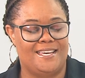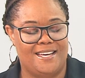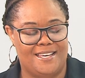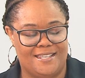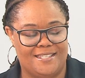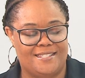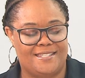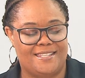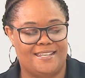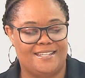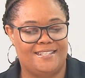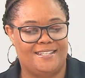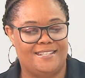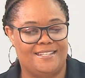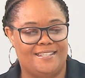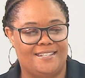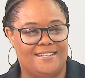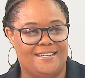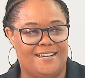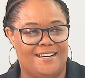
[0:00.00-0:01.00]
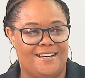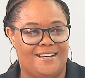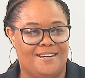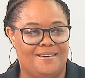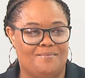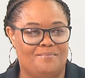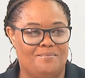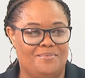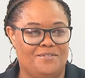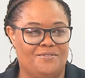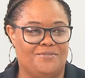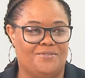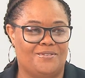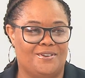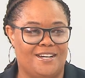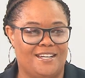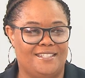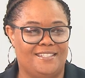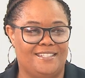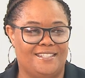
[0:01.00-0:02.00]
Yes, I did
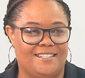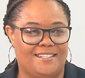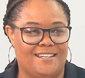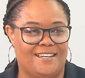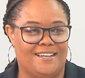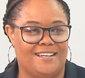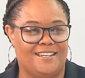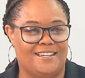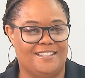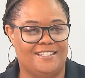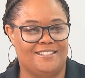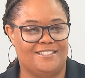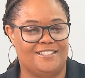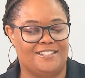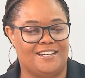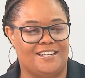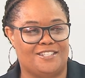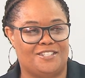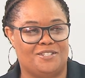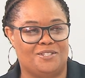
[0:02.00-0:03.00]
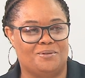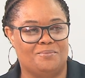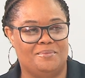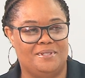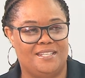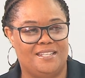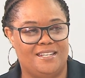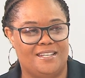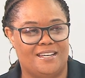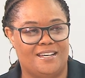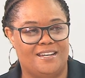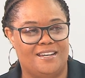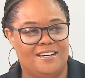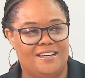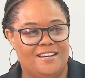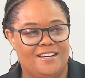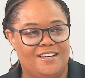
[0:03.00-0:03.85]
before I did international media.